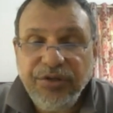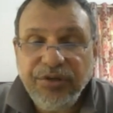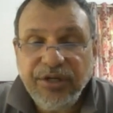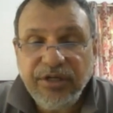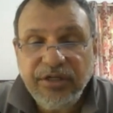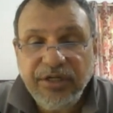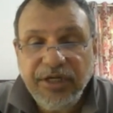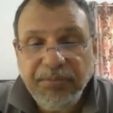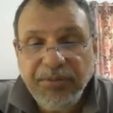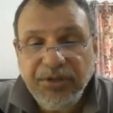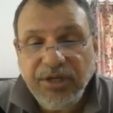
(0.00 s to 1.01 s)
You can
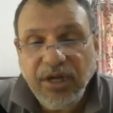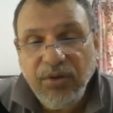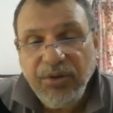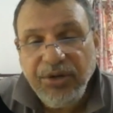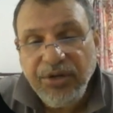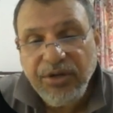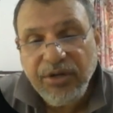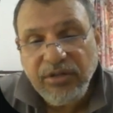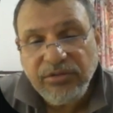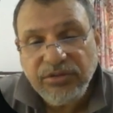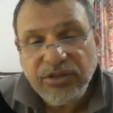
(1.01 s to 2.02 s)
keep it down
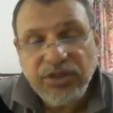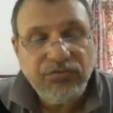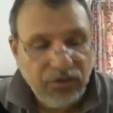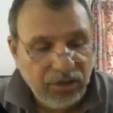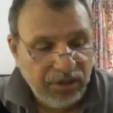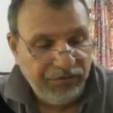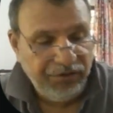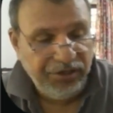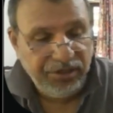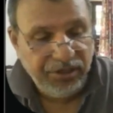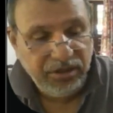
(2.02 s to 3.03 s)
here just for
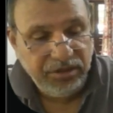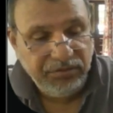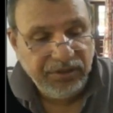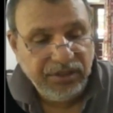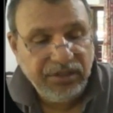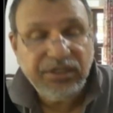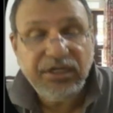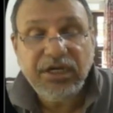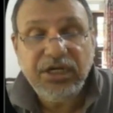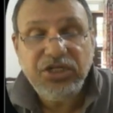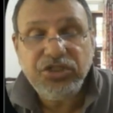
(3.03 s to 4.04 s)
convenience, we can
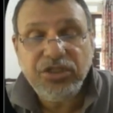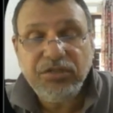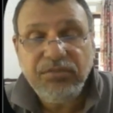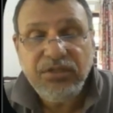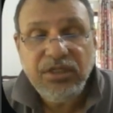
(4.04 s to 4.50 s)
rearrange them